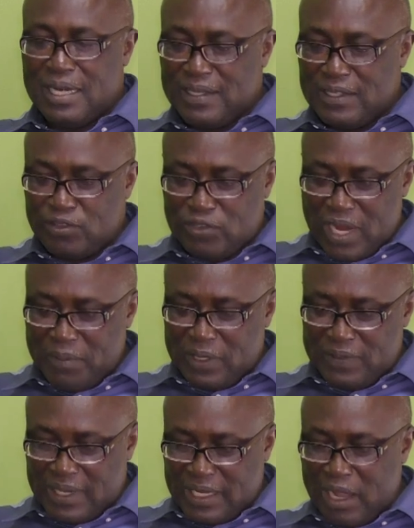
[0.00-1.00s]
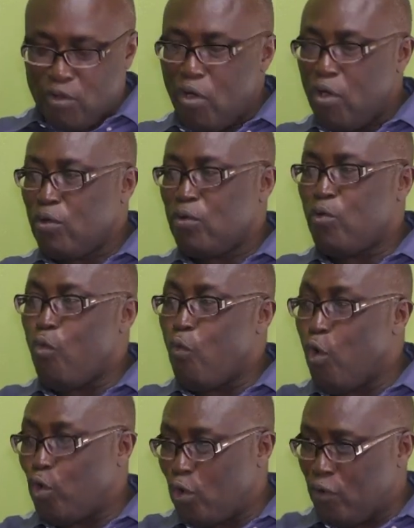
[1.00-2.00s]
There's a tribe in Senegal called
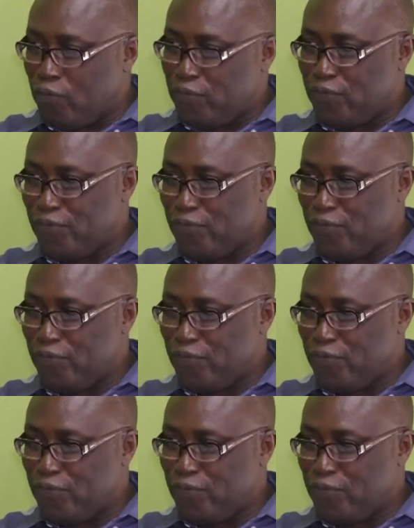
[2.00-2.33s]
Wolof.